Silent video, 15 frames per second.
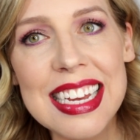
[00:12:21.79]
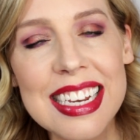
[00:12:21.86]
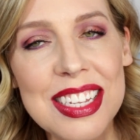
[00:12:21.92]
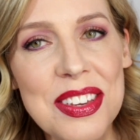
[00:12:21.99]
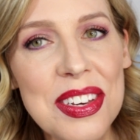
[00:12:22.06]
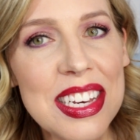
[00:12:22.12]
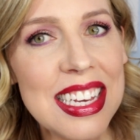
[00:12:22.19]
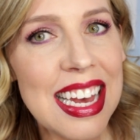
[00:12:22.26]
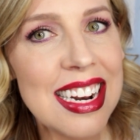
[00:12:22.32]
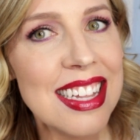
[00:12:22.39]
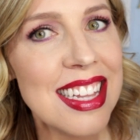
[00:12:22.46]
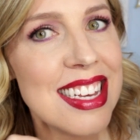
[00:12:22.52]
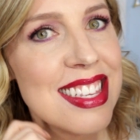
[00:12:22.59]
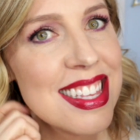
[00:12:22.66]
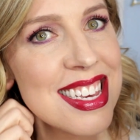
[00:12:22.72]
and you can get it
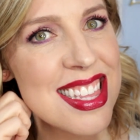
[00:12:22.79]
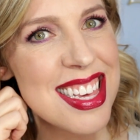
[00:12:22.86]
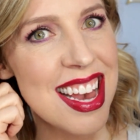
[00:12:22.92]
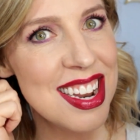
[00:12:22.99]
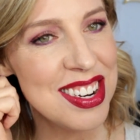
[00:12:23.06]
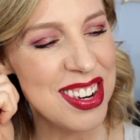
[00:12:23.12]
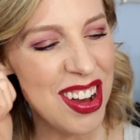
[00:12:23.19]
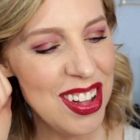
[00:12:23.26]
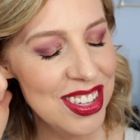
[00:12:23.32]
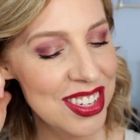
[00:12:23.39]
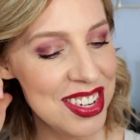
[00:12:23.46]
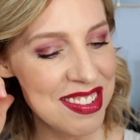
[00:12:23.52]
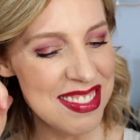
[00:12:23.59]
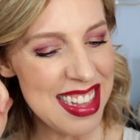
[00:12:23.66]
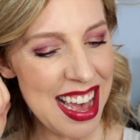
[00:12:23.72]
less than $10,
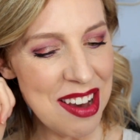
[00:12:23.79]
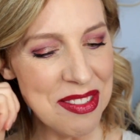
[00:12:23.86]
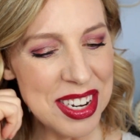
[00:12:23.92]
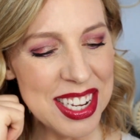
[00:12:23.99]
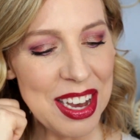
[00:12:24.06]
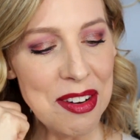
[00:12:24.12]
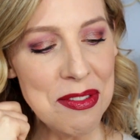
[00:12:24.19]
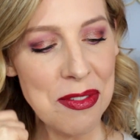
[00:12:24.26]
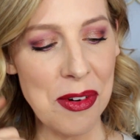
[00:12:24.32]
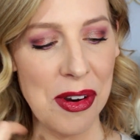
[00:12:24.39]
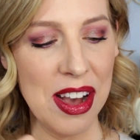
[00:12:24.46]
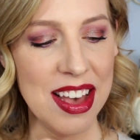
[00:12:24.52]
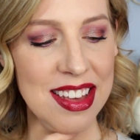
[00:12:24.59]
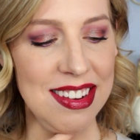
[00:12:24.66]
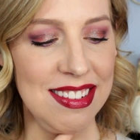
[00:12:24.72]
I would go for
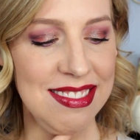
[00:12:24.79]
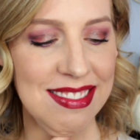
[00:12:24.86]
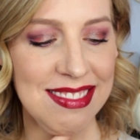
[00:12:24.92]
it.